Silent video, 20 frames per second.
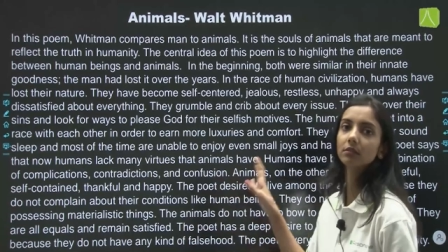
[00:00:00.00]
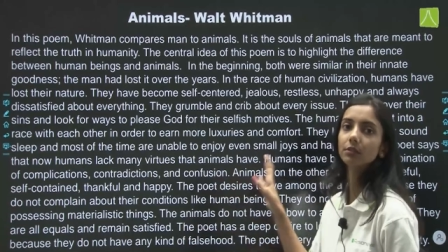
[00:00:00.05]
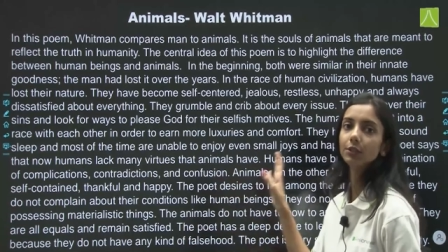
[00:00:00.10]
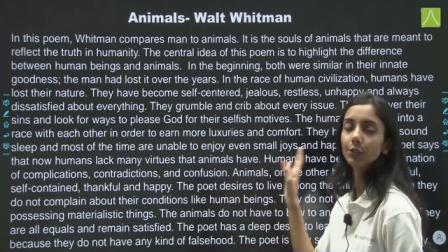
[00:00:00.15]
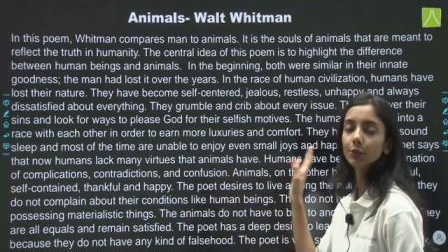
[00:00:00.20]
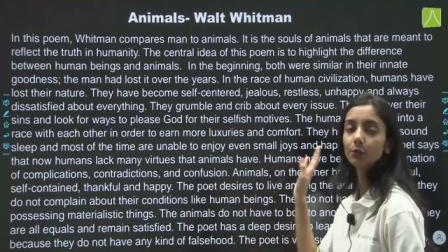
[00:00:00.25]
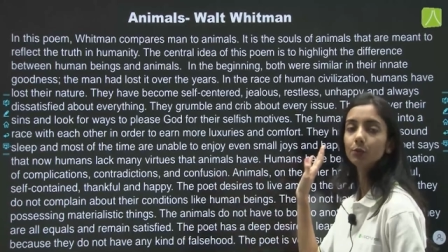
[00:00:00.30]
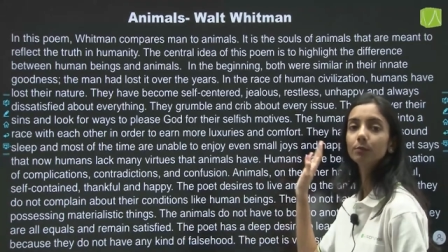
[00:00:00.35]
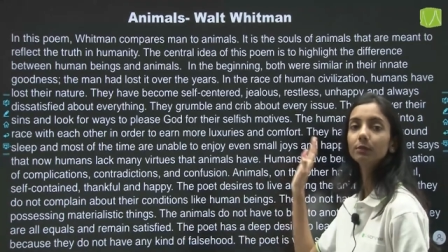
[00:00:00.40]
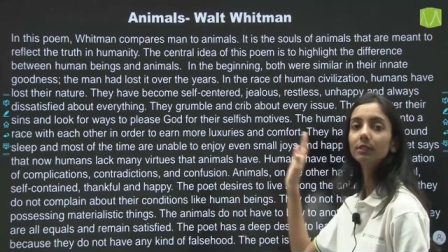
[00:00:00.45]

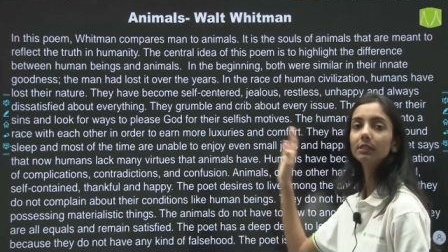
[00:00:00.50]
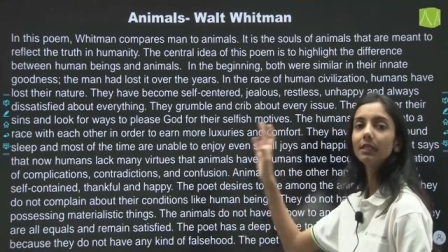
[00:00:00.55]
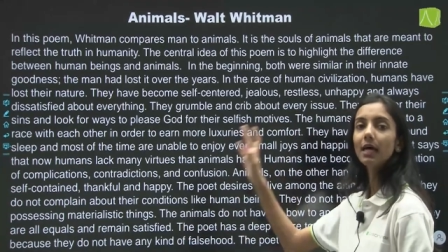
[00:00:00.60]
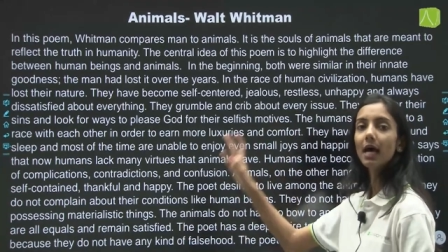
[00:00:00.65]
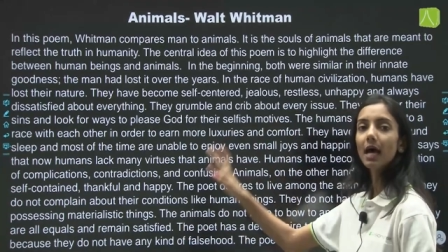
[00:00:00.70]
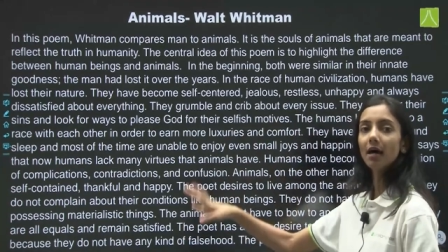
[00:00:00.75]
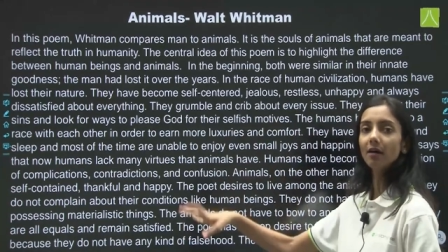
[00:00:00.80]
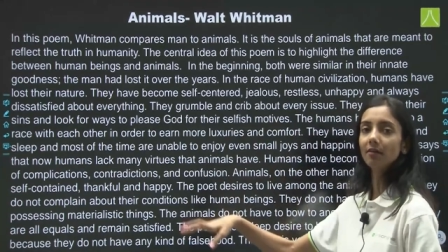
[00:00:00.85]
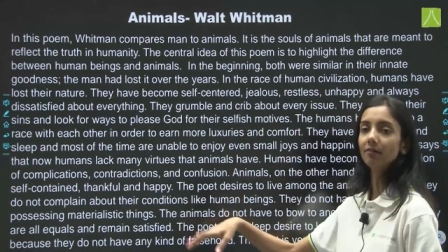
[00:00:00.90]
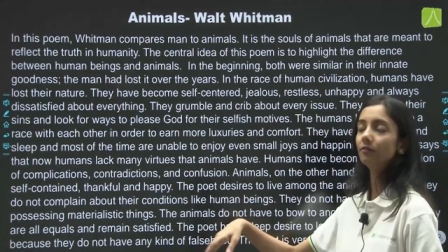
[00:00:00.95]
humans
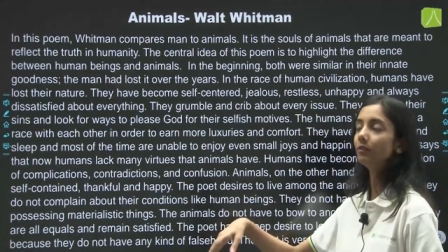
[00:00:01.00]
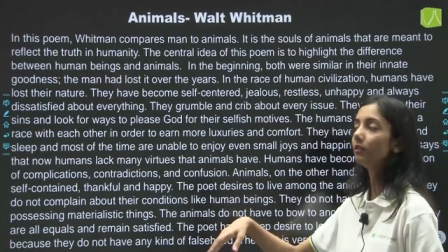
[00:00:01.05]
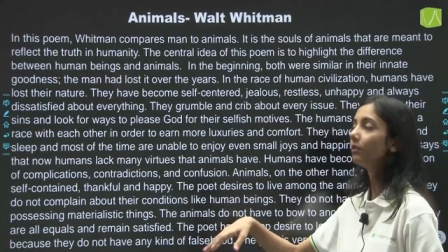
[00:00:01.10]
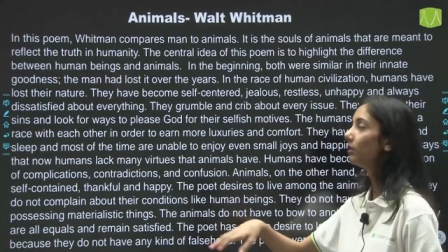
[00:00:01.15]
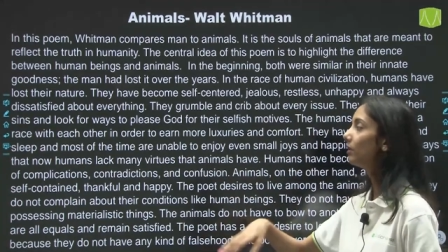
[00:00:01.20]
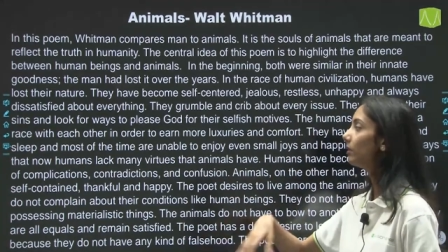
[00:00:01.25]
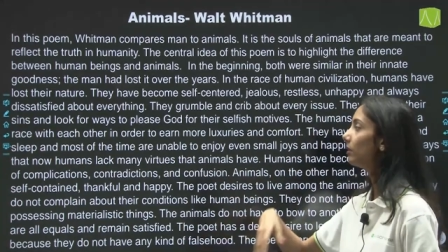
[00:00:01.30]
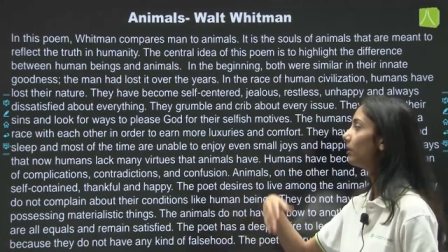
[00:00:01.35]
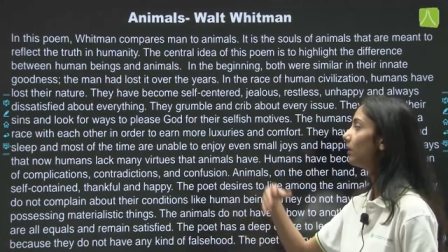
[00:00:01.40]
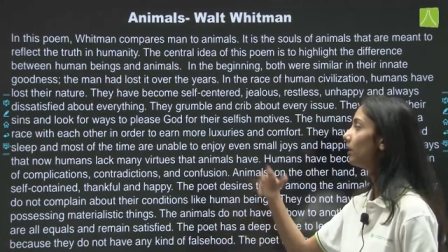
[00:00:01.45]
have,
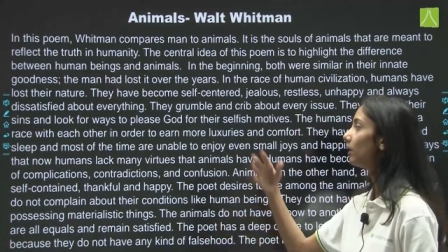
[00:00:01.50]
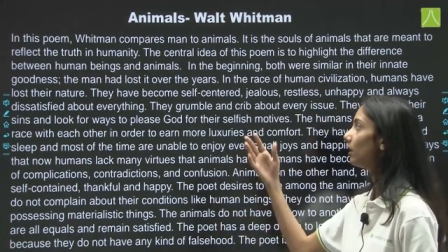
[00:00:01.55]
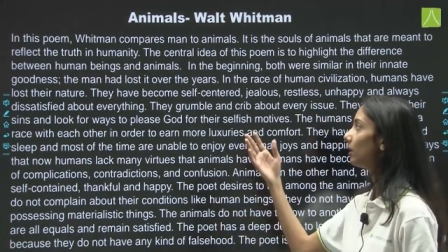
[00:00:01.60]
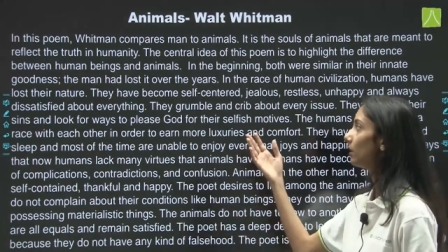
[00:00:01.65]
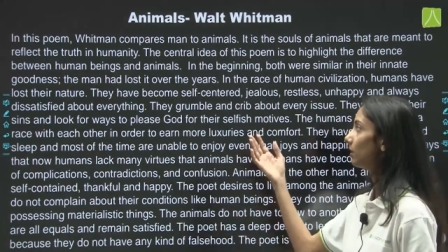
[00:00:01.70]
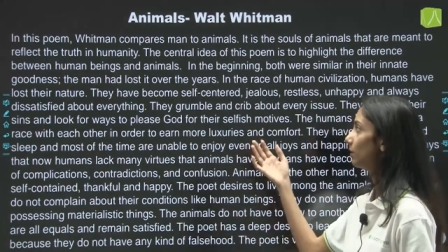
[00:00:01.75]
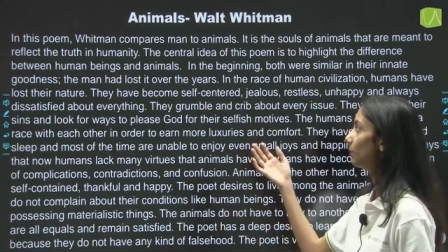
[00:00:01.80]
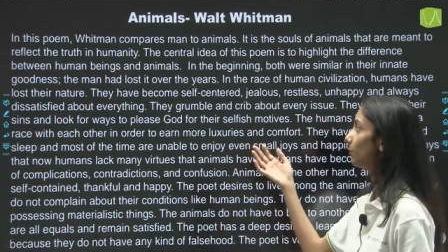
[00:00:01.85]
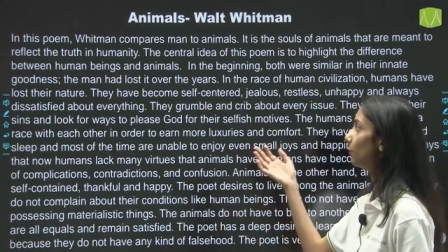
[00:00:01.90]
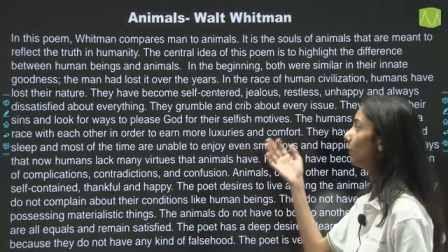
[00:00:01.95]

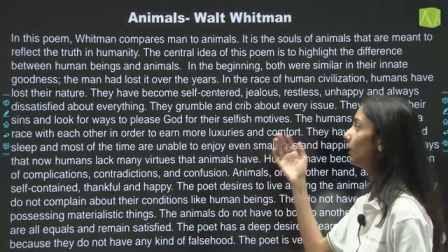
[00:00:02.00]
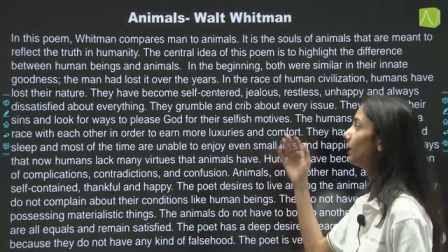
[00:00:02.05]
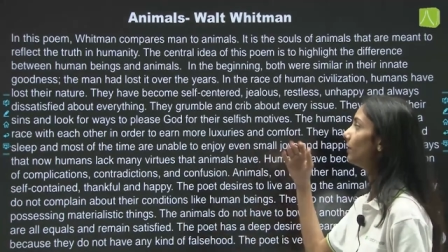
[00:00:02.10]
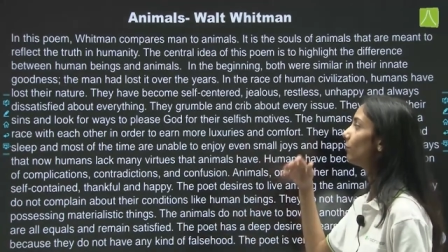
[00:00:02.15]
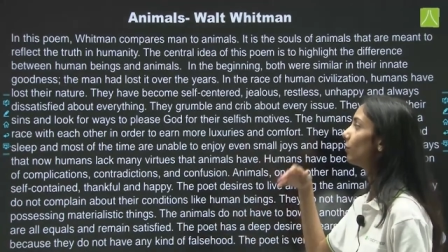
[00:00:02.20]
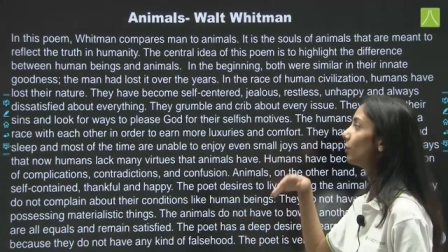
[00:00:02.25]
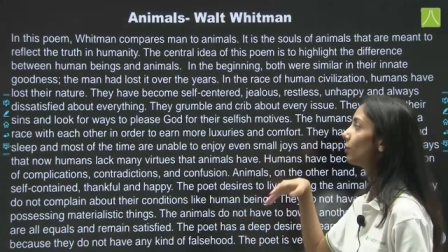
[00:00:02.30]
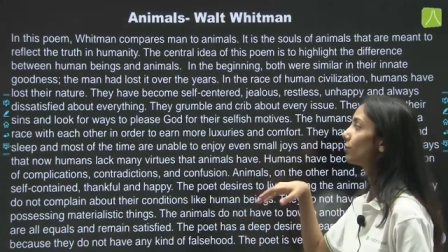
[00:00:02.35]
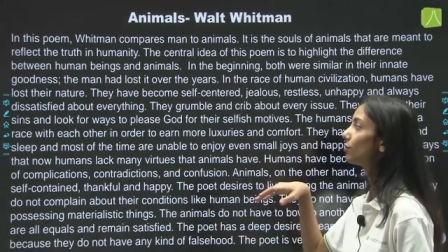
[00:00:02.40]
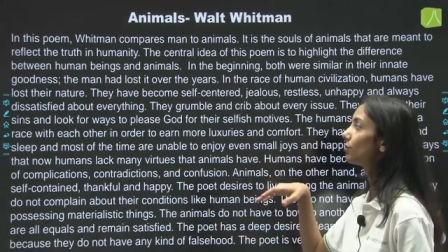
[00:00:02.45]
the poet
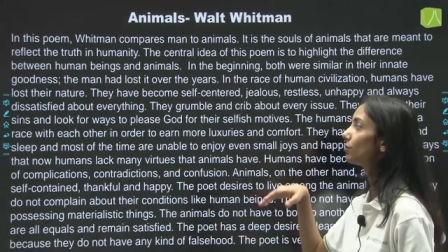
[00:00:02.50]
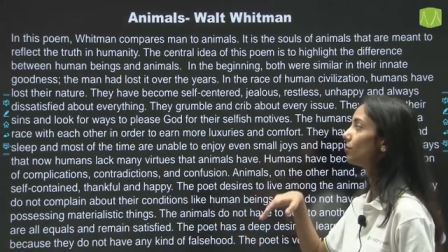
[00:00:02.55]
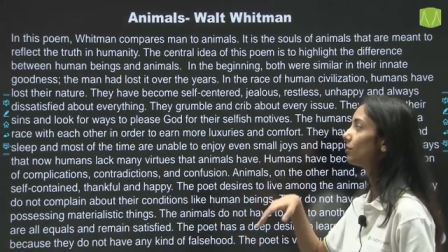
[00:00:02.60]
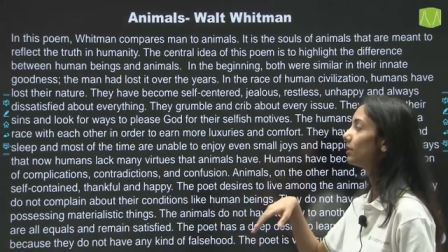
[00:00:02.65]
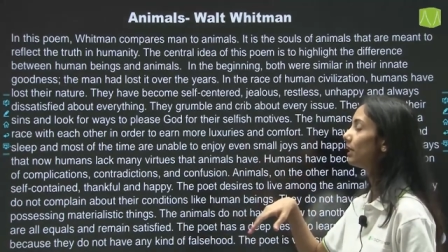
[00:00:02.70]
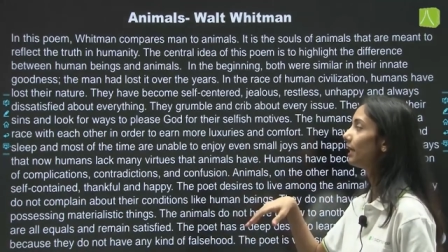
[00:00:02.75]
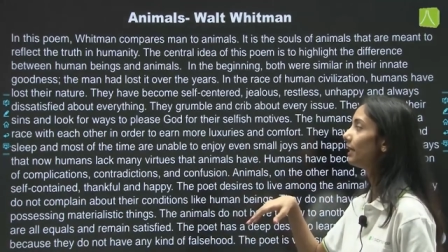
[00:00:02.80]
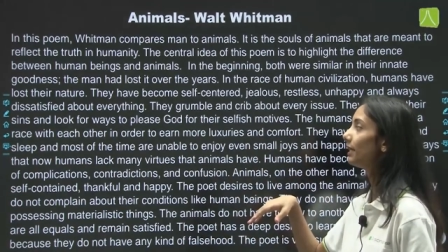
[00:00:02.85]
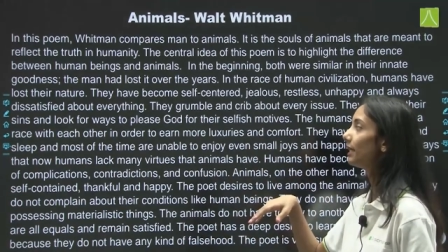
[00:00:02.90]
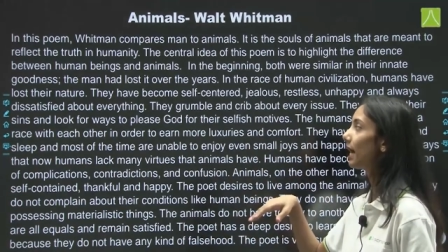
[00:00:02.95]
wants to
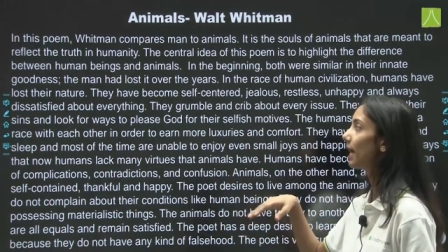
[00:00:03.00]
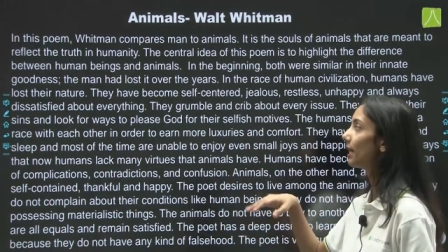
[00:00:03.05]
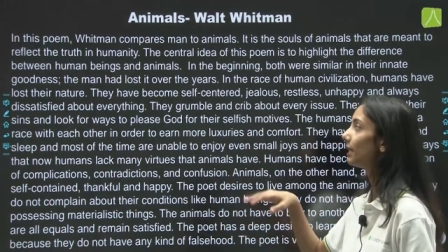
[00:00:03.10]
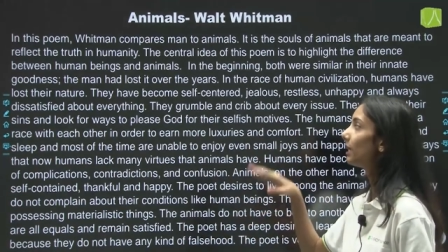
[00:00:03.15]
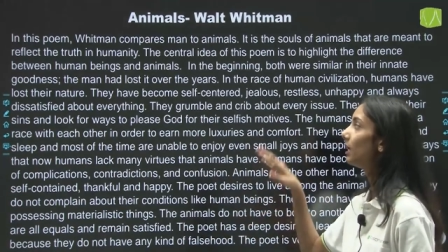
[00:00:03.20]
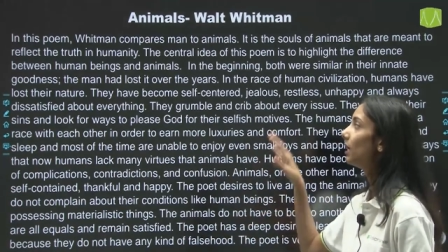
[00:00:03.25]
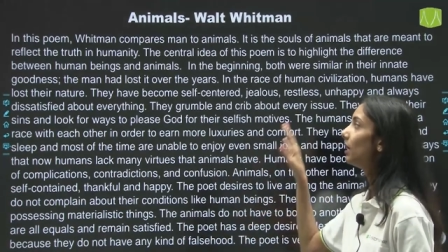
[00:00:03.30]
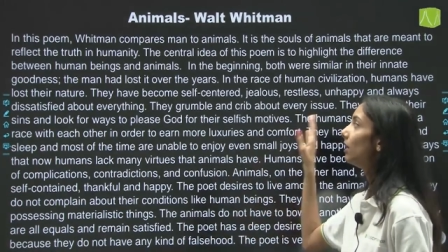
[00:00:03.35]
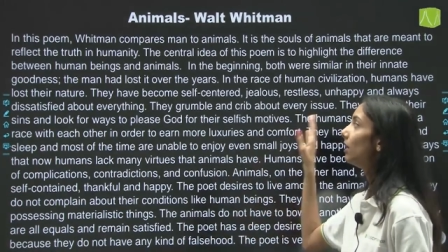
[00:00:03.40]
say that